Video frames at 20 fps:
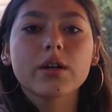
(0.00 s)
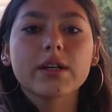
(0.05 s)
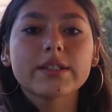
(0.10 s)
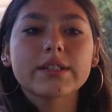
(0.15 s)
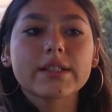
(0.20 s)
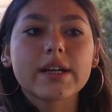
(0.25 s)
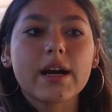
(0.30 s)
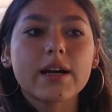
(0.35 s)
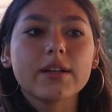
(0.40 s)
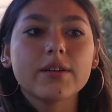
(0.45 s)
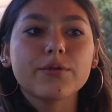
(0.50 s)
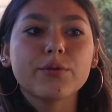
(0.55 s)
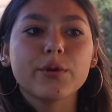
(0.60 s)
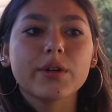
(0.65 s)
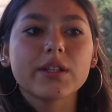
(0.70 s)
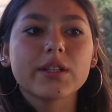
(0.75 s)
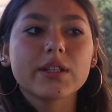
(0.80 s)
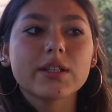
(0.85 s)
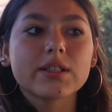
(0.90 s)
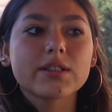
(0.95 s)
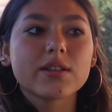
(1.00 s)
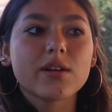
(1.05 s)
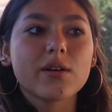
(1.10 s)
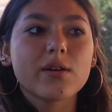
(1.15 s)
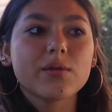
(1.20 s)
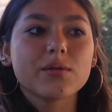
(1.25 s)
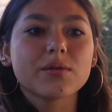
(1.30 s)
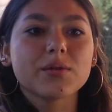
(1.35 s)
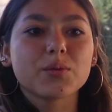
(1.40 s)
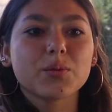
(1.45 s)
it's kind of windy, so
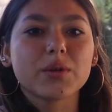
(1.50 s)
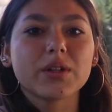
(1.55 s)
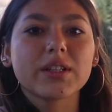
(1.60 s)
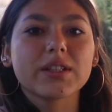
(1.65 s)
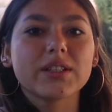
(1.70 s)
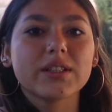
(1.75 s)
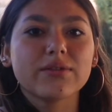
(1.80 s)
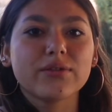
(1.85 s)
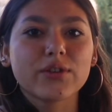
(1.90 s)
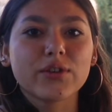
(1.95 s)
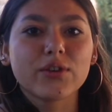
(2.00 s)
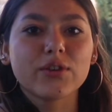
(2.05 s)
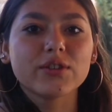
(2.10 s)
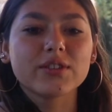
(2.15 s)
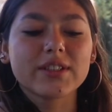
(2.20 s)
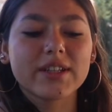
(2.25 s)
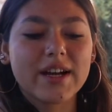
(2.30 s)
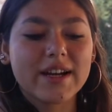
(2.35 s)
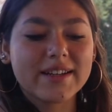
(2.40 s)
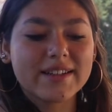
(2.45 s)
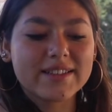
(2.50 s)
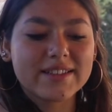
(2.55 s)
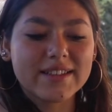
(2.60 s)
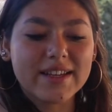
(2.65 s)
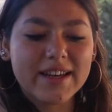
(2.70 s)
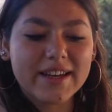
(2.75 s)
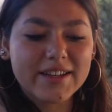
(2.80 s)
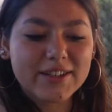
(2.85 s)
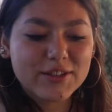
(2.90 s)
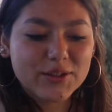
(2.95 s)
it was really difficult to kind of
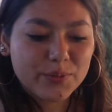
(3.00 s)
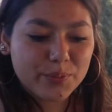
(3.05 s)
sage,